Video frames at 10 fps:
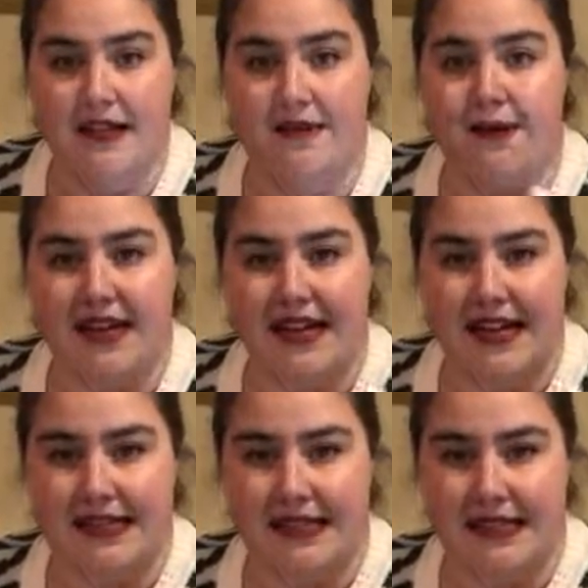but
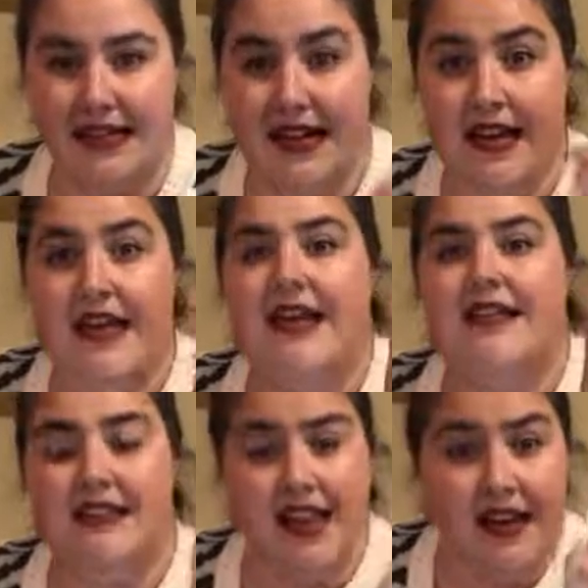it's
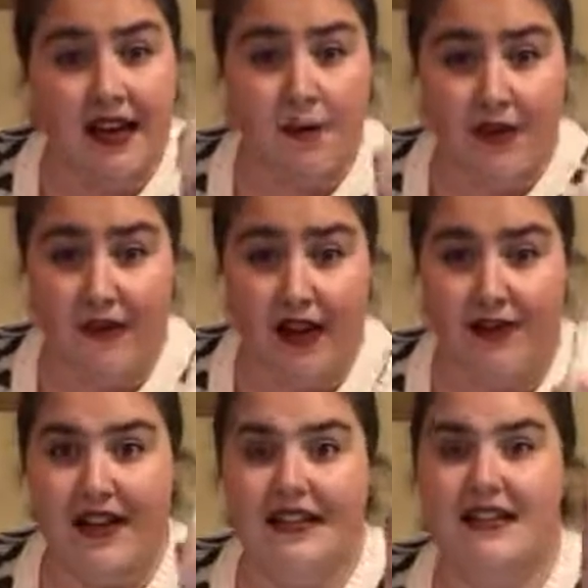Skincare with
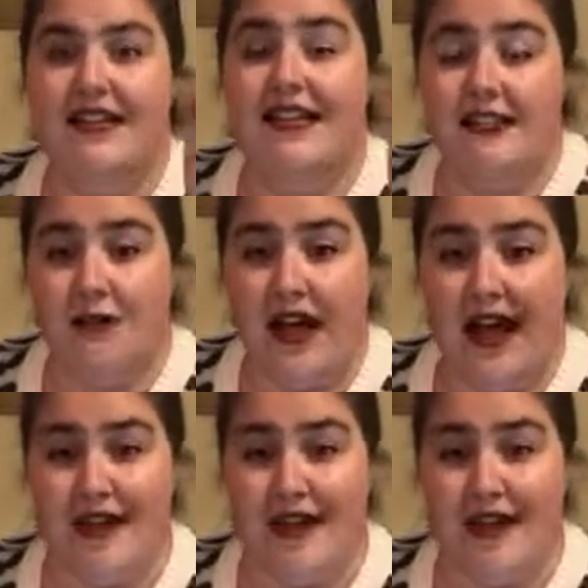fragrance is okay,